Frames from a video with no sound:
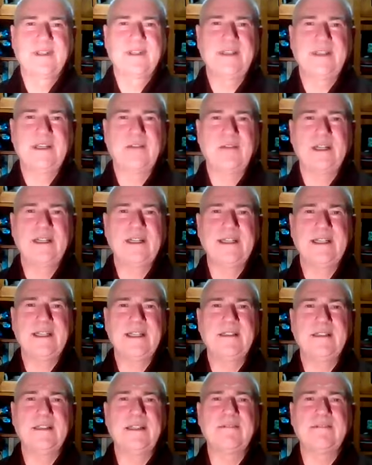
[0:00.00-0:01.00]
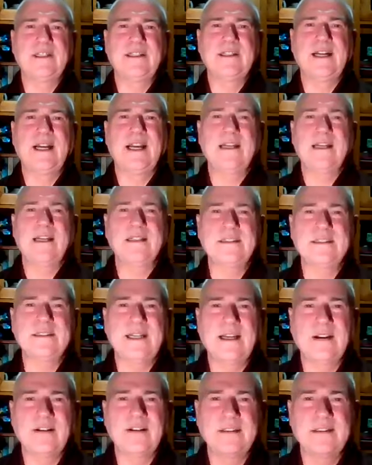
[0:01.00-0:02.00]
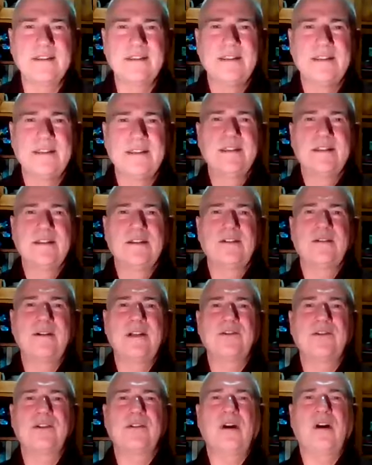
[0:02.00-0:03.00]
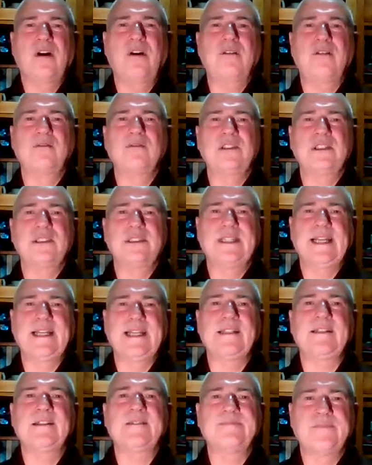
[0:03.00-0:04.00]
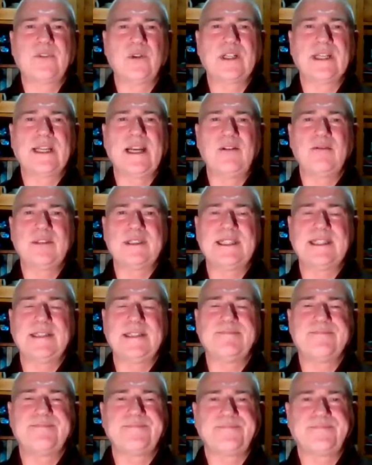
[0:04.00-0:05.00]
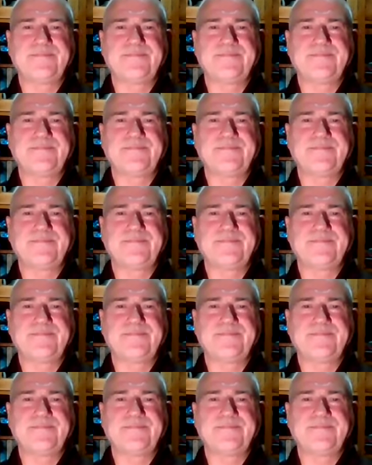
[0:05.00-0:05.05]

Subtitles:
And now radiate the love and kindness out throughout your whole state or county